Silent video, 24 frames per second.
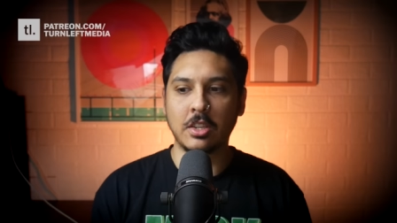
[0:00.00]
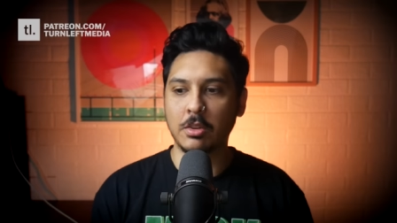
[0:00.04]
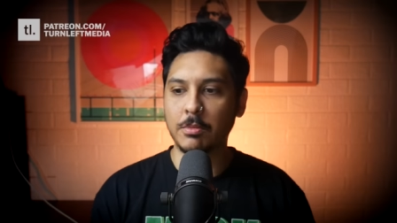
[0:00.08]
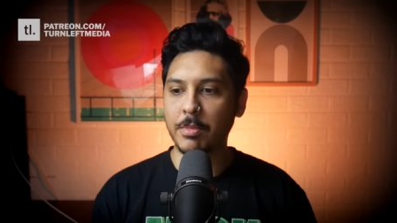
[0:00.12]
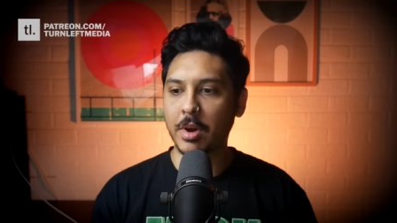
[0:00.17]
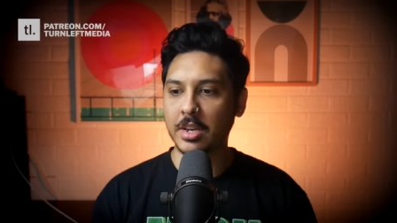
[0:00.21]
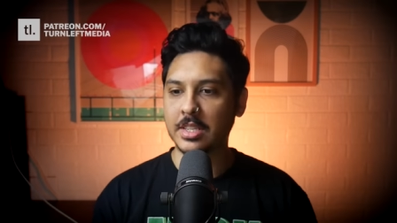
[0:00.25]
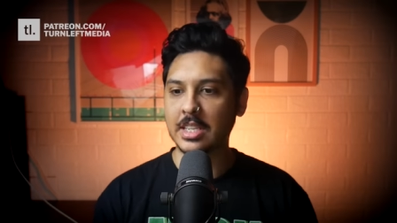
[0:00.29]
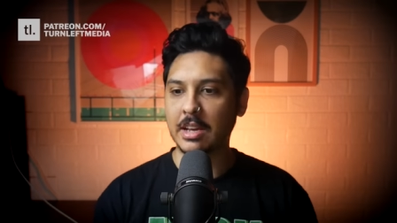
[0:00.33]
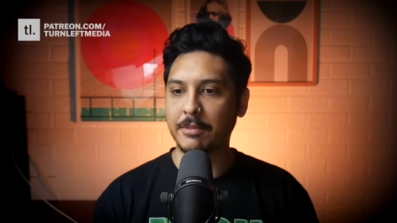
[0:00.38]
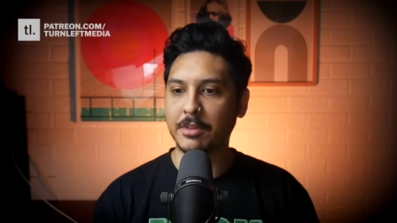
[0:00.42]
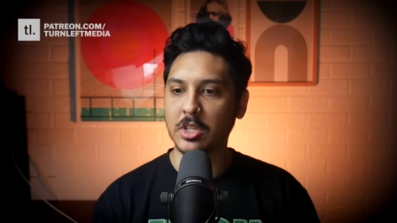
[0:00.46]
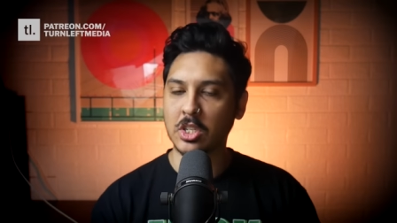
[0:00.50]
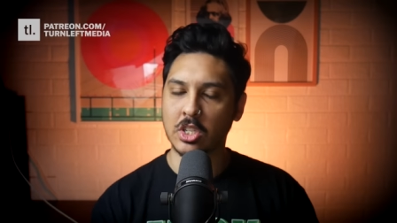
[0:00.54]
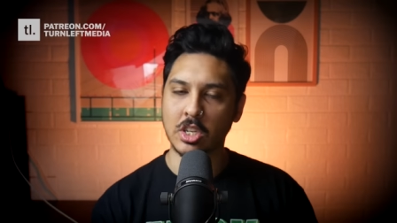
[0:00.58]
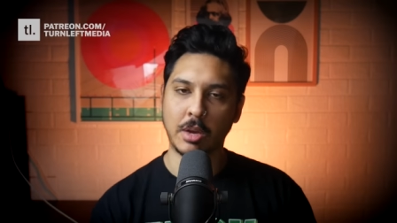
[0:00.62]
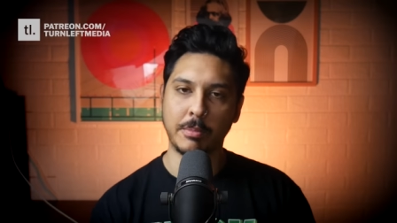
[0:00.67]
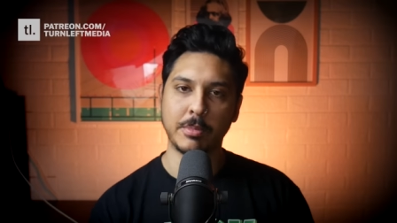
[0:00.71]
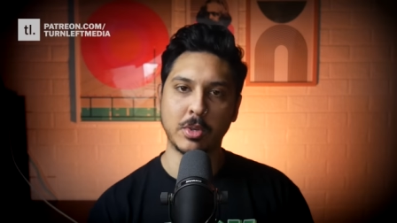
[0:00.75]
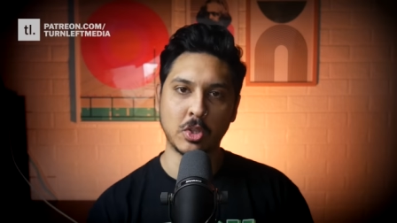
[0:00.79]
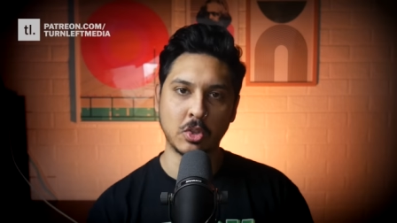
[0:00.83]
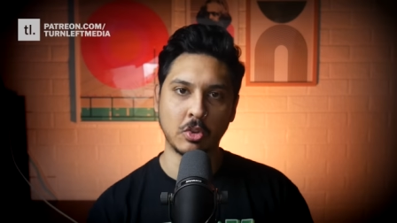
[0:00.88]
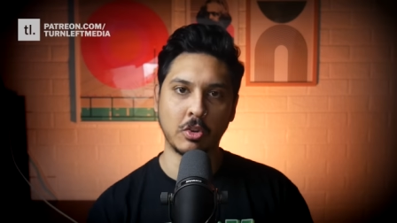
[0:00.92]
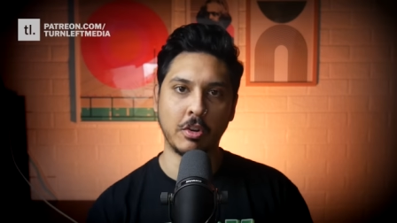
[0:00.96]
you must have
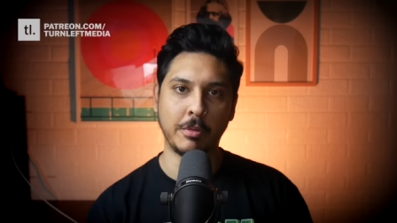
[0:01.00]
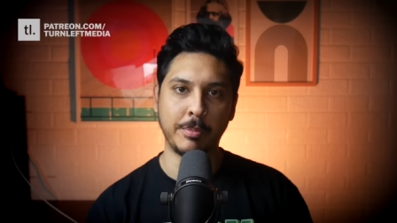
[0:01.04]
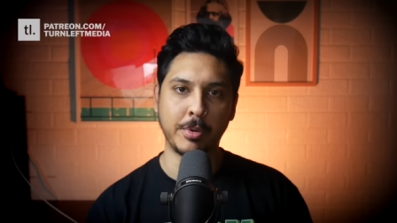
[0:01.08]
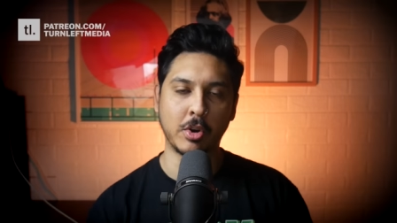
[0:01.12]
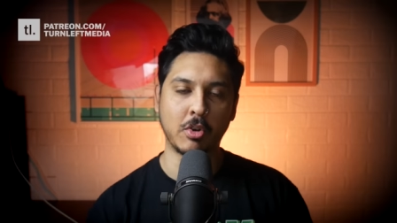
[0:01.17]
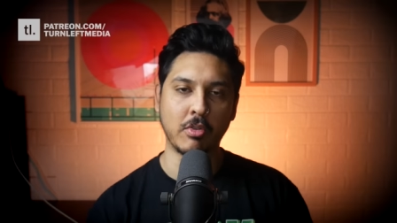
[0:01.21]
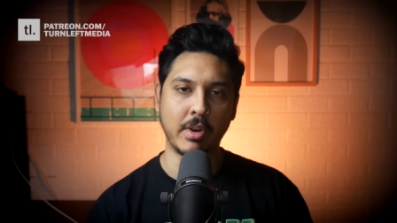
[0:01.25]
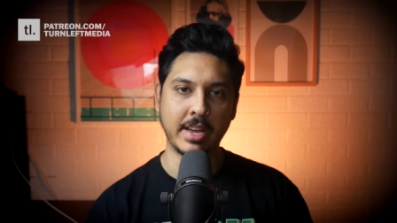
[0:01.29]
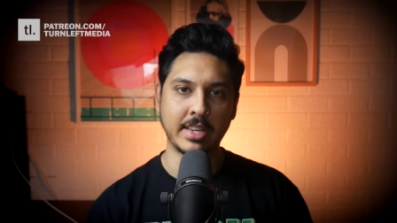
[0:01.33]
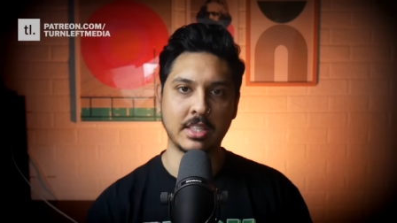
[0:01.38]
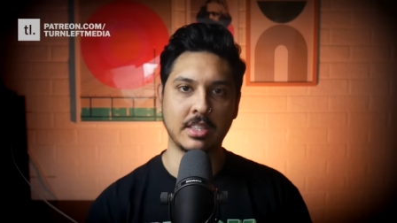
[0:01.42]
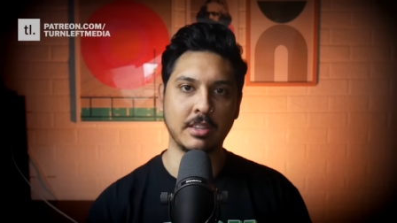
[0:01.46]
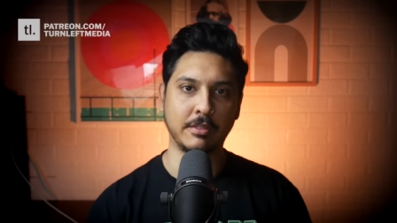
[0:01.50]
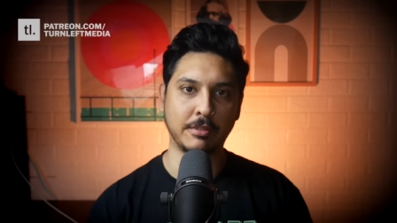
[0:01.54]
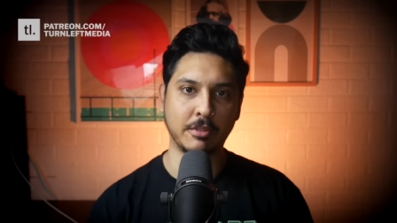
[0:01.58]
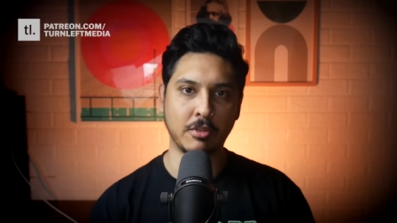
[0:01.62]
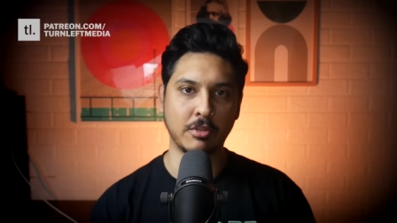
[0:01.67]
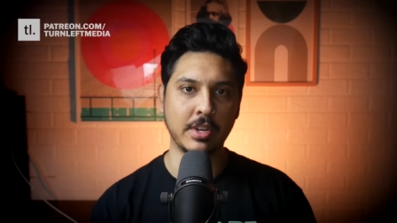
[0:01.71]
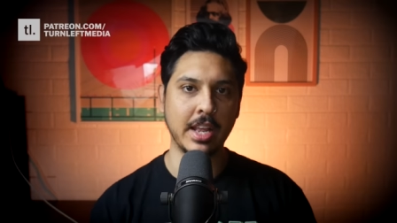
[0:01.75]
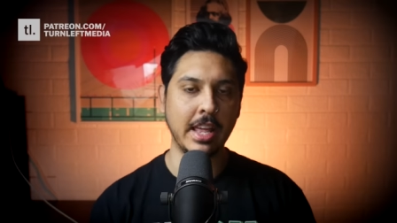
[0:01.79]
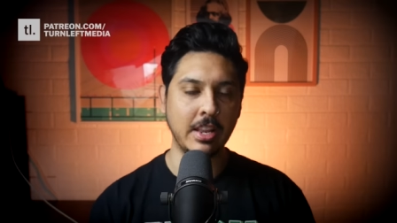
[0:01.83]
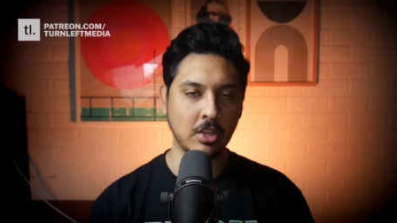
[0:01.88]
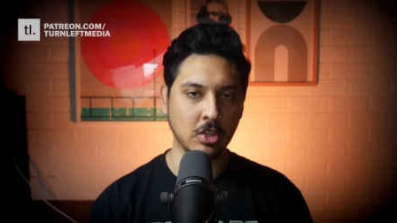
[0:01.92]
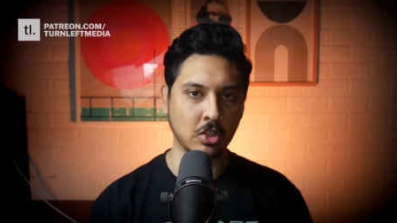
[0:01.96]
some sort of progressive
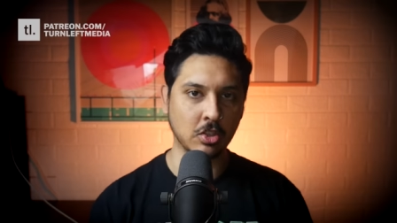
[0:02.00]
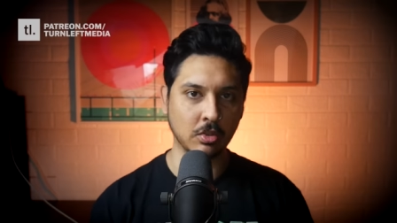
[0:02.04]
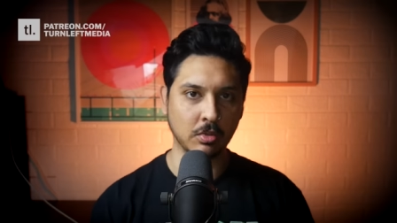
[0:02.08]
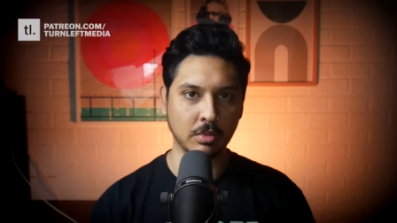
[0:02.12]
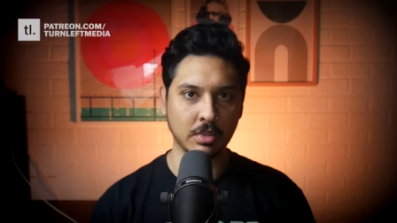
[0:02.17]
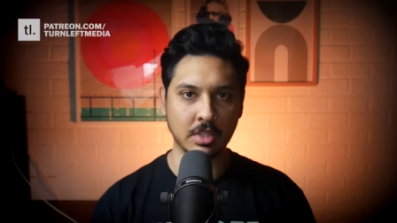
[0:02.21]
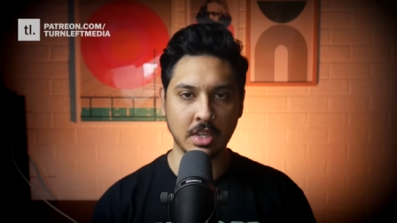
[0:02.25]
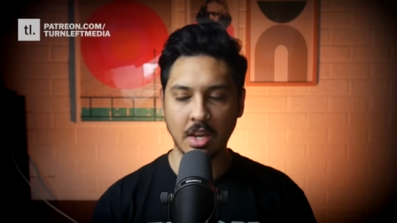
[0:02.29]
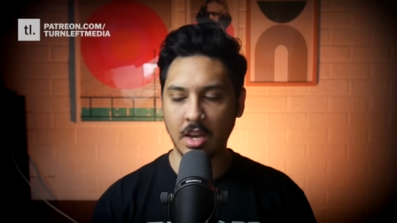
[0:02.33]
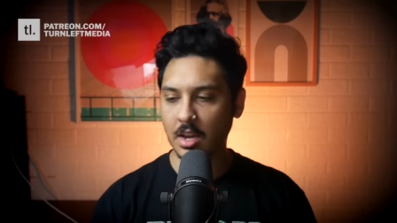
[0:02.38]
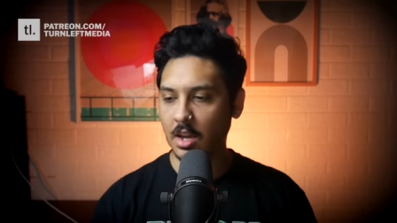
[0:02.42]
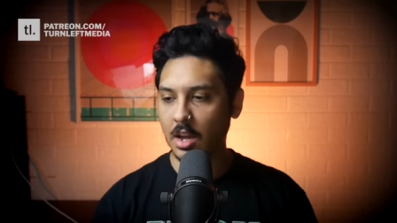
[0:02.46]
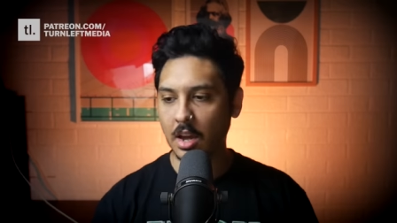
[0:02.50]
credentials.